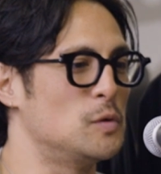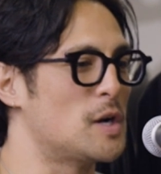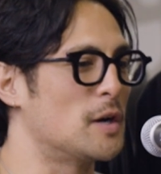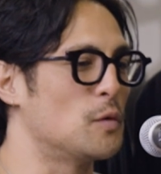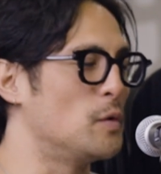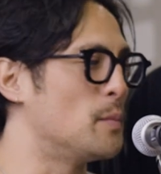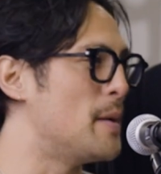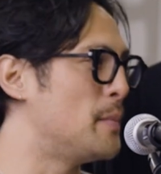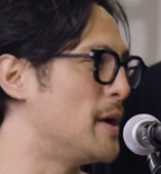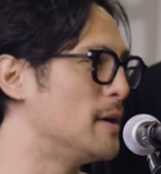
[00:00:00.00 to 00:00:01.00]
talking with
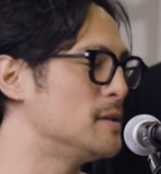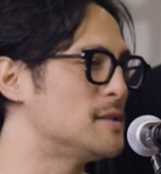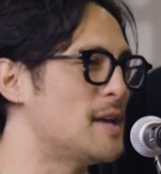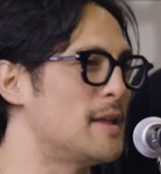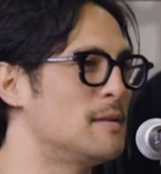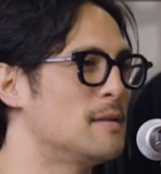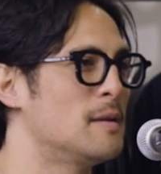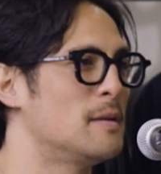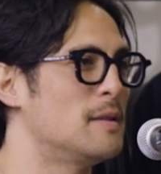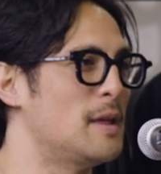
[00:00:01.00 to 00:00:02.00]
my parents that
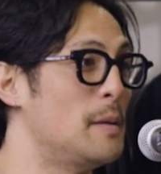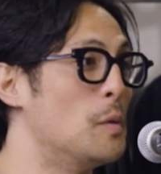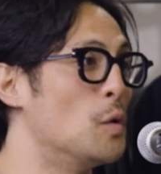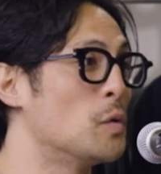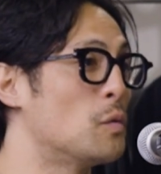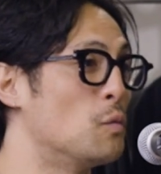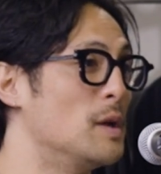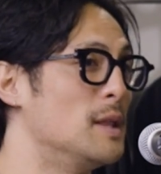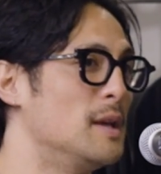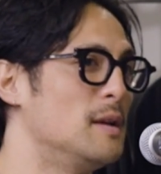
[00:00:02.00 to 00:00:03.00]
they both
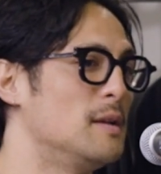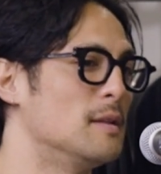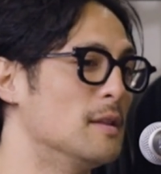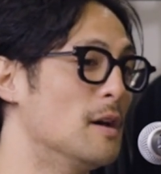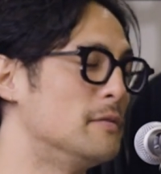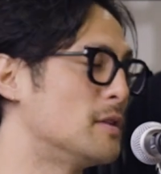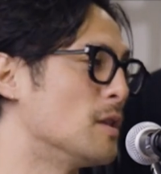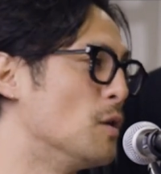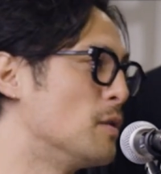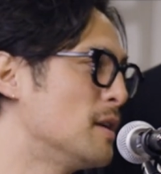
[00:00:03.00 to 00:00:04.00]
really loved
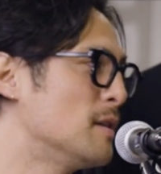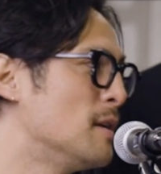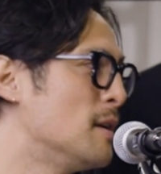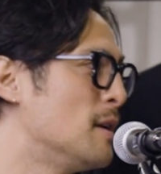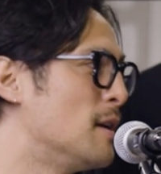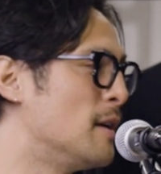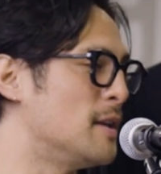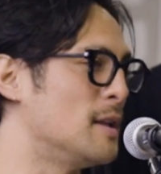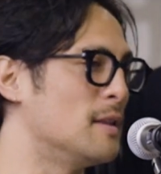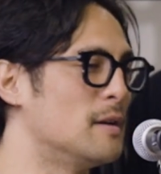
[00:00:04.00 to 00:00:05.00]
clothing and
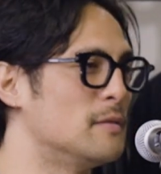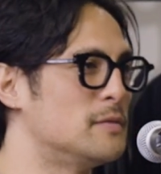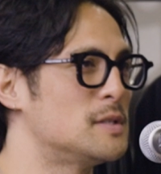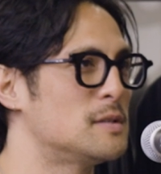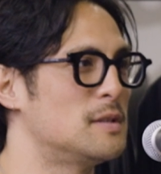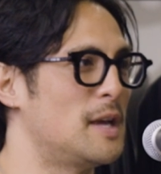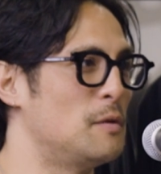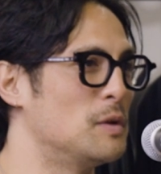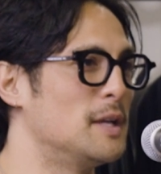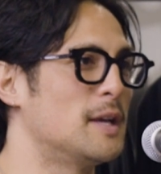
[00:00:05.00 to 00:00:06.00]
they
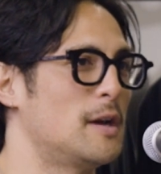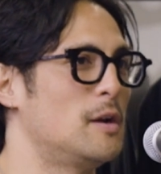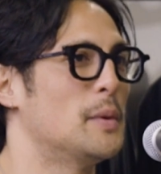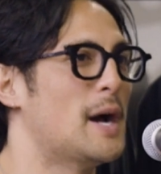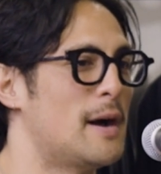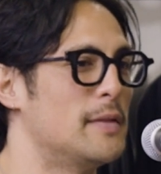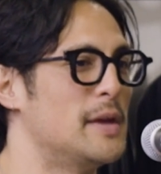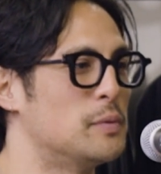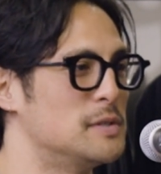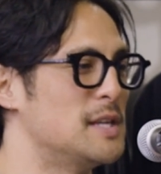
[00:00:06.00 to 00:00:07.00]
really cared about how they
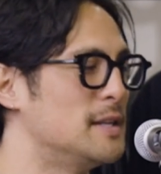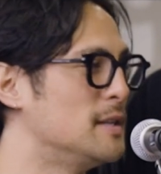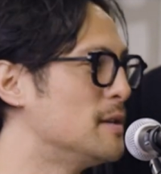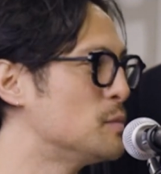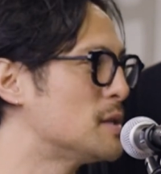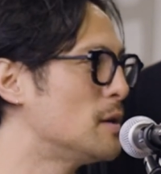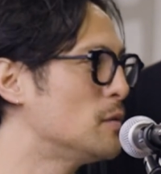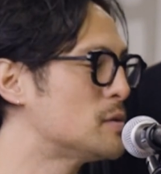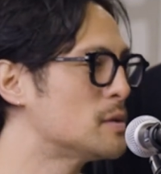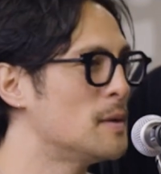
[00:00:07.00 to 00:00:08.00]
presented
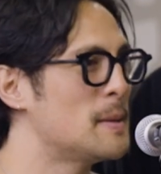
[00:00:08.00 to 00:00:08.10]
themselves.